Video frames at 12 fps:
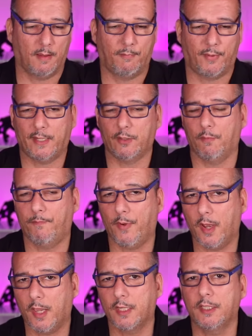bridal
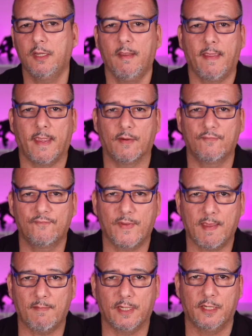party and
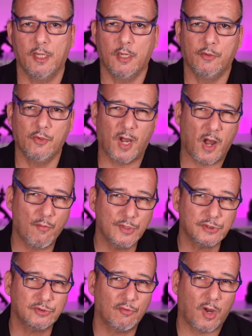family, you
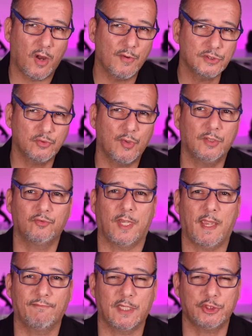always want to
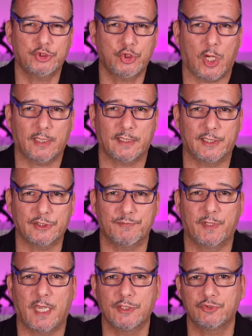have their shot list
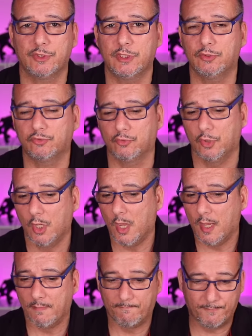because you need to
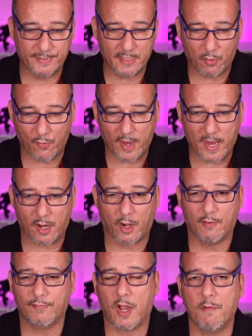be aware
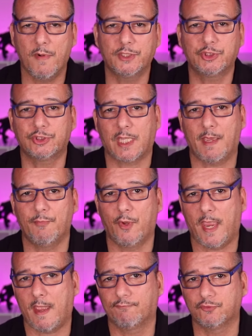of how much time you
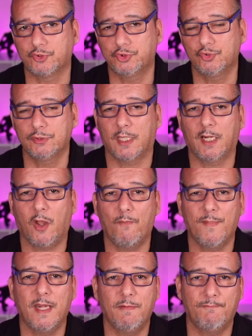have to shoot and how
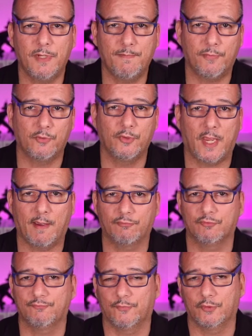many people you have
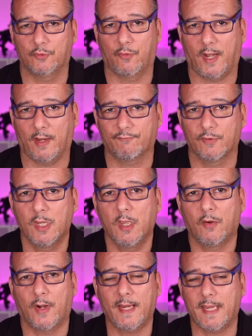to photograph,
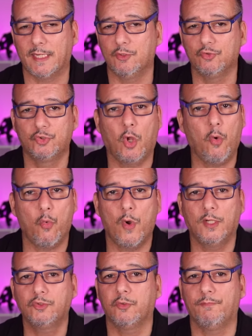right? And you don't
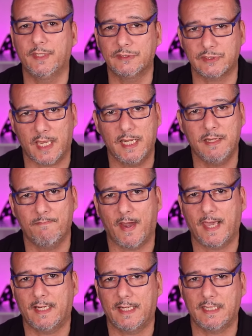want to miss
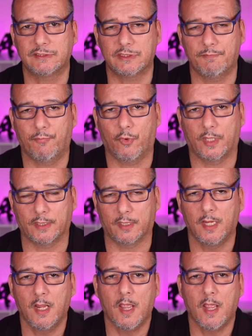anybody that's important.